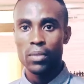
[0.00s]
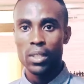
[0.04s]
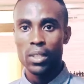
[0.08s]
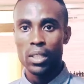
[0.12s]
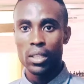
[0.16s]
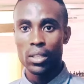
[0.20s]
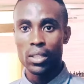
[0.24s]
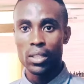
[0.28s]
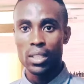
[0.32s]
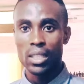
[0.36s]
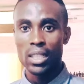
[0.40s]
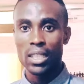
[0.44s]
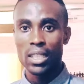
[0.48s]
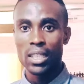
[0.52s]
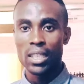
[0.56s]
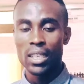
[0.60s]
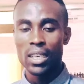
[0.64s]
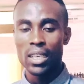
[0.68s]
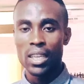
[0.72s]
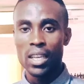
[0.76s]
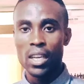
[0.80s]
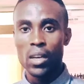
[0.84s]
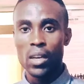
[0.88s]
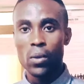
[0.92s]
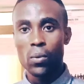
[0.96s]
You see,
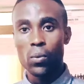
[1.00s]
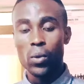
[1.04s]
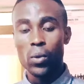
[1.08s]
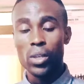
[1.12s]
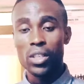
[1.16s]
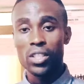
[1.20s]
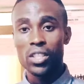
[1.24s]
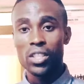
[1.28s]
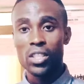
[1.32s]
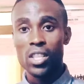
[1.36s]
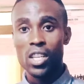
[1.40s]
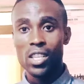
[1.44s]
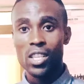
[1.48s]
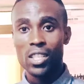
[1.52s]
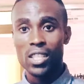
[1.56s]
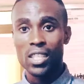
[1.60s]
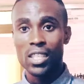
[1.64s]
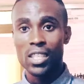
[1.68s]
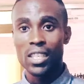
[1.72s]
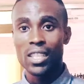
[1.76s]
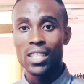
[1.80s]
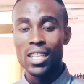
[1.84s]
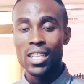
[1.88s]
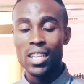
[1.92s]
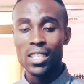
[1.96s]
what is 30?
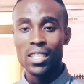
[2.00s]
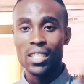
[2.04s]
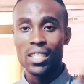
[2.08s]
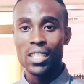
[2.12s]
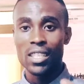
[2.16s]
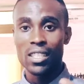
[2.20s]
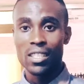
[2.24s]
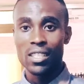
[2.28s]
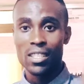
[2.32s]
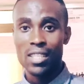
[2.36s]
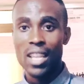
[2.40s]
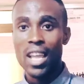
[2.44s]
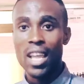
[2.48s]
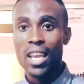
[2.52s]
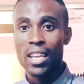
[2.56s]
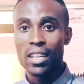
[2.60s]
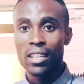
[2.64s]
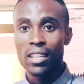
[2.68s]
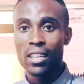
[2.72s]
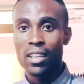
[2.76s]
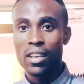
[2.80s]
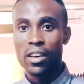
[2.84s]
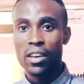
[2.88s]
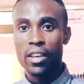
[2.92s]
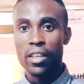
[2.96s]
30 is 10,
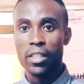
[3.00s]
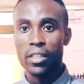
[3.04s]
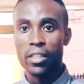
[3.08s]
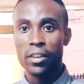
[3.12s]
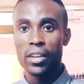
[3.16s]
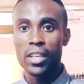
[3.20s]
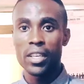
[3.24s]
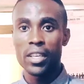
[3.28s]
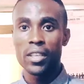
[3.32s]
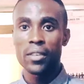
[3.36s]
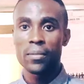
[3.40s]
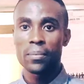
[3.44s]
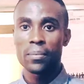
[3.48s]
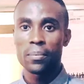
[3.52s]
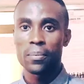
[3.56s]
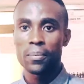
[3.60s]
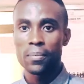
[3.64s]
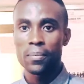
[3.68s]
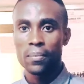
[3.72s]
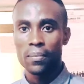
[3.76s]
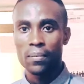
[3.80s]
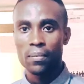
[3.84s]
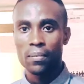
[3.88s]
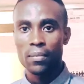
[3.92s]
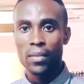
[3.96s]
3.
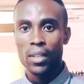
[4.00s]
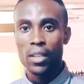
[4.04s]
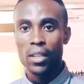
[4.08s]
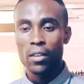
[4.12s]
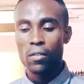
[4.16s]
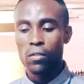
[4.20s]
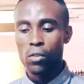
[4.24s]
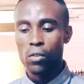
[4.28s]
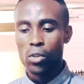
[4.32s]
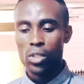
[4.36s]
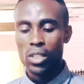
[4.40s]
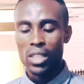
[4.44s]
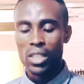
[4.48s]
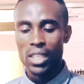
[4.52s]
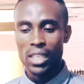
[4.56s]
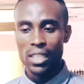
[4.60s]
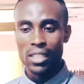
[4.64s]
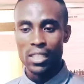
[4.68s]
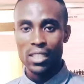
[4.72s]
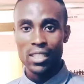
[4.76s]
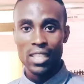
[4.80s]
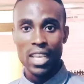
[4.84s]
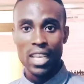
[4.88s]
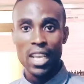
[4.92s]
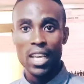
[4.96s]
40 is
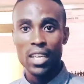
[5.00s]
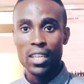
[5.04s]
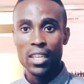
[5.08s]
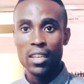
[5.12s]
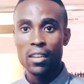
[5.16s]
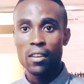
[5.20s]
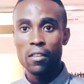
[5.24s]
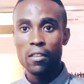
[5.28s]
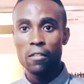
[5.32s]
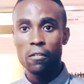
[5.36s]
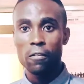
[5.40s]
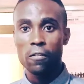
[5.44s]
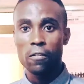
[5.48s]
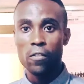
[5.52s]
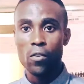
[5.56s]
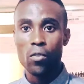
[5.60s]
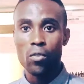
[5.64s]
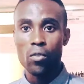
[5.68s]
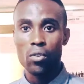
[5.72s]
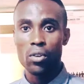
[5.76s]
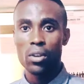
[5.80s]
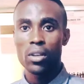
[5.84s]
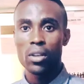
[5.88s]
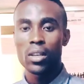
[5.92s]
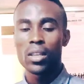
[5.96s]
10, 4.
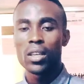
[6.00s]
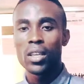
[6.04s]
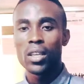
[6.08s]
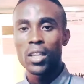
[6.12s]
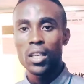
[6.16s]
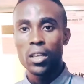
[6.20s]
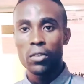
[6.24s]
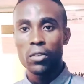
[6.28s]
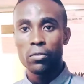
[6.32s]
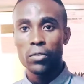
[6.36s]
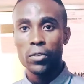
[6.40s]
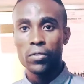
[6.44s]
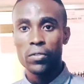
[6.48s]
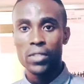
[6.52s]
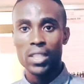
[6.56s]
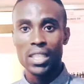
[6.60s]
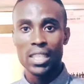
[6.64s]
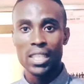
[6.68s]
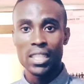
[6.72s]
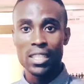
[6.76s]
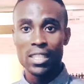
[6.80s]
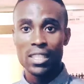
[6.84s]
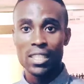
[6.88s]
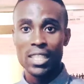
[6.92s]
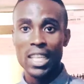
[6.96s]
50
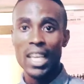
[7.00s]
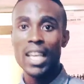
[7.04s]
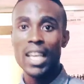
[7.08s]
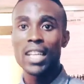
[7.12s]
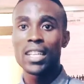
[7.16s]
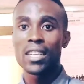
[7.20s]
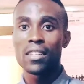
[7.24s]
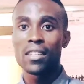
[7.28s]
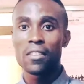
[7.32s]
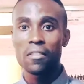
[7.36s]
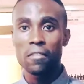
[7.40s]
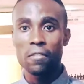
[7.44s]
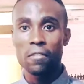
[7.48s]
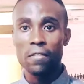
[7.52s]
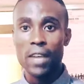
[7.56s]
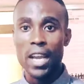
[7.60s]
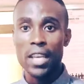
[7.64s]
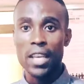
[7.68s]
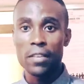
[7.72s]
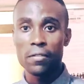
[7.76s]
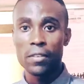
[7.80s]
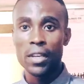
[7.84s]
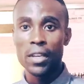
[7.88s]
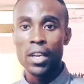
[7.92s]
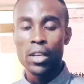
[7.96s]
is 10, 5.
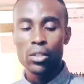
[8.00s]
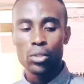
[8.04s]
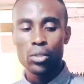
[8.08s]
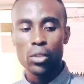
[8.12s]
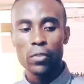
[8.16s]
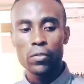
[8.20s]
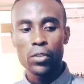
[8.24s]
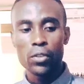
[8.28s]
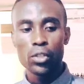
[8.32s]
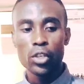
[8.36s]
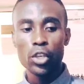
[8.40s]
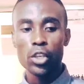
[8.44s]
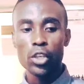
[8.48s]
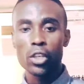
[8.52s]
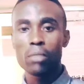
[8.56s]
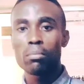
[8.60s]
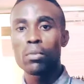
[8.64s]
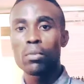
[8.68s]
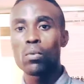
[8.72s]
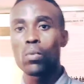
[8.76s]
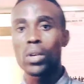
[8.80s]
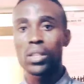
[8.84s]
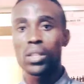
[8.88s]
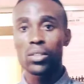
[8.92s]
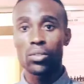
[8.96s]
So if you know your number
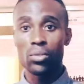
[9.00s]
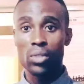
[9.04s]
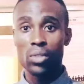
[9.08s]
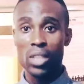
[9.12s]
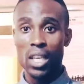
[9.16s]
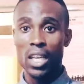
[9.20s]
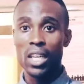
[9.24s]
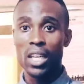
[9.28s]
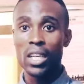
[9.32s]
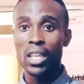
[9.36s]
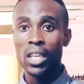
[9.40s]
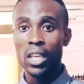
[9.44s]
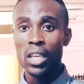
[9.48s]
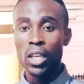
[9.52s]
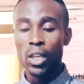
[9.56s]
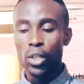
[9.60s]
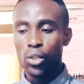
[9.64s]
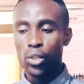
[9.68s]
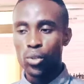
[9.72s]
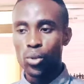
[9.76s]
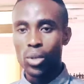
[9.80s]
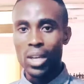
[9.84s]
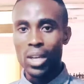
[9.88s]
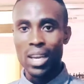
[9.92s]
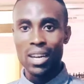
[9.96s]
1 to 10,
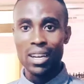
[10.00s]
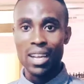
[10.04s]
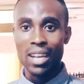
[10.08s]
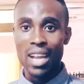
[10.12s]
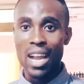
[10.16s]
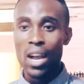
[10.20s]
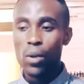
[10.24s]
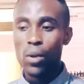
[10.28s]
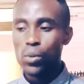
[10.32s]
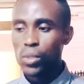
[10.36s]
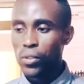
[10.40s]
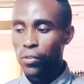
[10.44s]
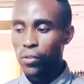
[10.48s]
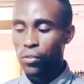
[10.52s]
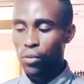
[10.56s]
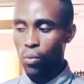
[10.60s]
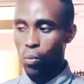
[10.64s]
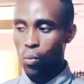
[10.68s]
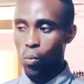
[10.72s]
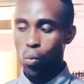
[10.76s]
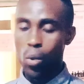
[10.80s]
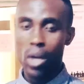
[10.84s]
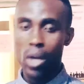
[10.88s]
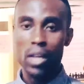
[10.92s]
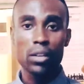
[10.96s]
you can count from
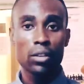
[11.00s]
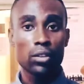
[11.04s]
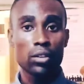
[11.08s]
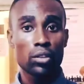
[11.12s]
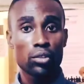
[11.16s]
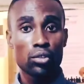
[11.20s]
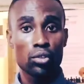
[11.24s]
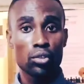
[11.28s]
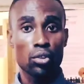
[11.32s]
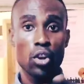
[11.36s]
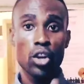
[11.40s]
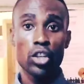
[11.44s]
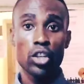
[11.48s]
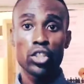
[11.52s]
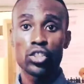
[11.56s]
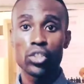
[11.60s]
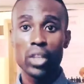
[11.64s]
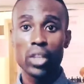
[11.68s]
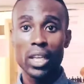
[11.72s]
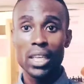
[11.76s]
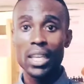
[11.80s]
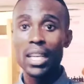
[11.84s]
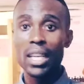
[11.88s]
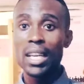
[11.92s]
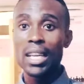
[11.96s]
1 to
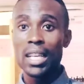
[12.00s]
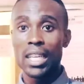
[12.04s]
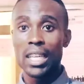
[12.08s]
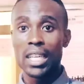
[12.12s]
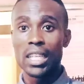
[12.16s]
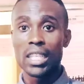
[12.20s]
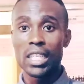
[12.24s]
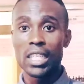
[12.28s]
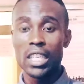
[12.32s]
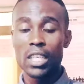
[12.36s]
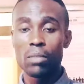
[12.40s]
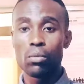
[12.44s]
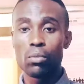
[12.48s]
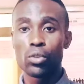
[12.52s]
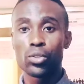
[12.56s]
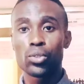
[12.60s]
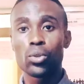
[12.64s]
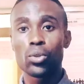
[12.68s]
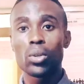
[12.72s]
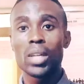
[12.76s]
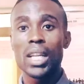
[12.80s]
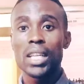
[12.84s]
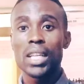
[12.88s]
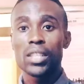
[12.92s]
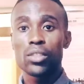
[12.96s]
100 in Igbo. So
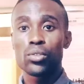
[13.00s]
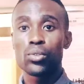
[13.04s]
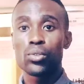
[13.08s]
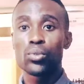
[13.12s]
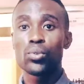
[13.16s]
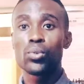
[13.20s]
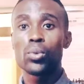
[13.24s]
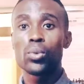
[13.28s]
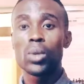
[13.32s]
let's do